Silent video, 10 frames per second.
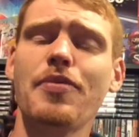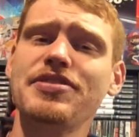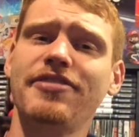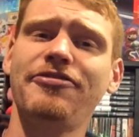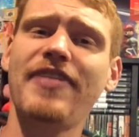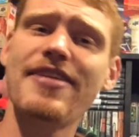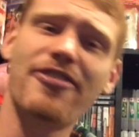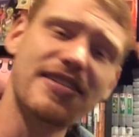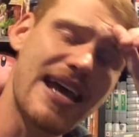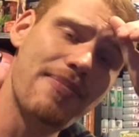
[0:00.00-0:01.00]
What was your
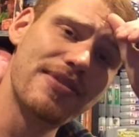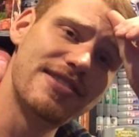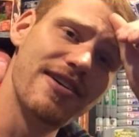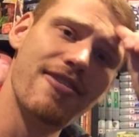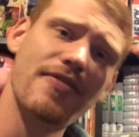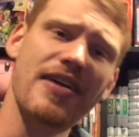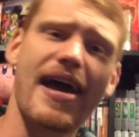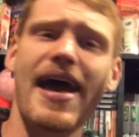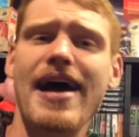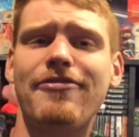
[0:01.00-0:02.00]
favorite episode, if you
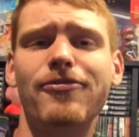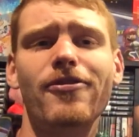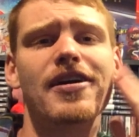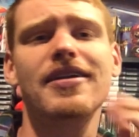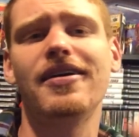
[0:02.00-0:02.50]
have one?